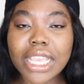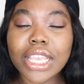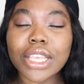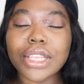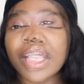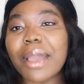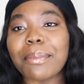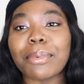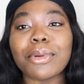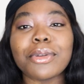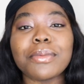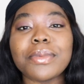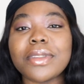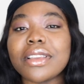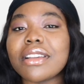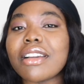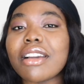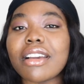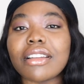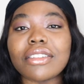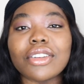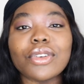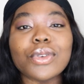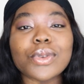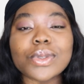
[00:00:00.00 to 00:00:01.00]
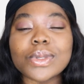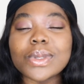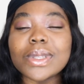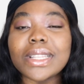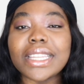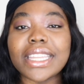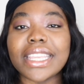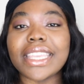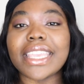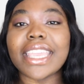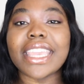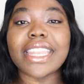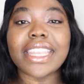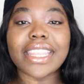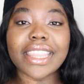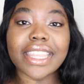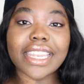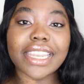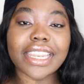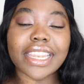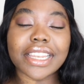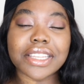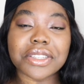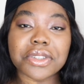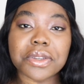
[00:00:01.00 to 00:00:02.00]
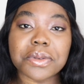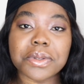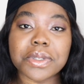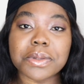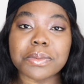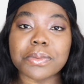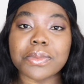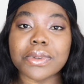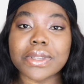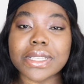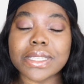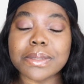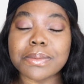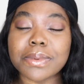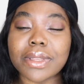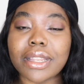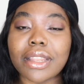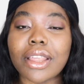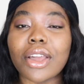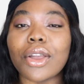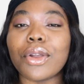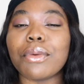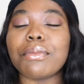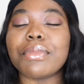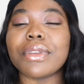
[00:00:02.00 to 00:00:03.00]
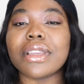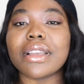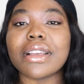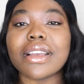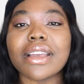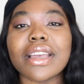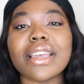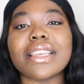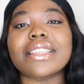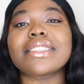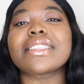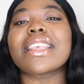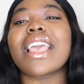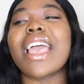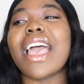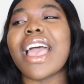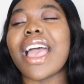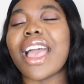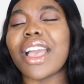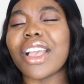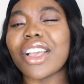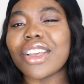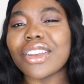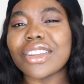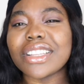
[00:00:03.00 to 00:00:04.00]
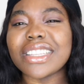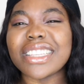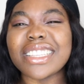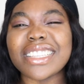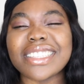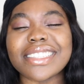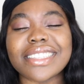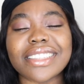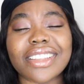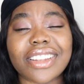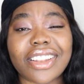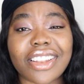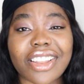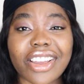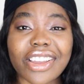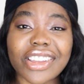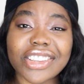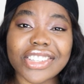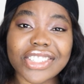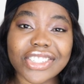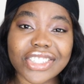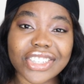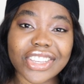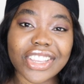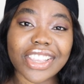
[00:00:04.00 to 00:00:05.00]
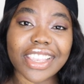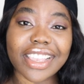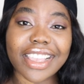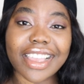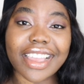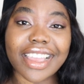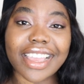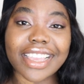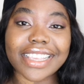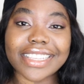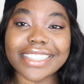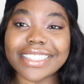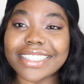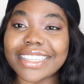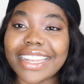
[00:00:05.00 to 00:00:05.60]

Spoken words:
I probably can't also link anything in the description box below because I got these last year, guys.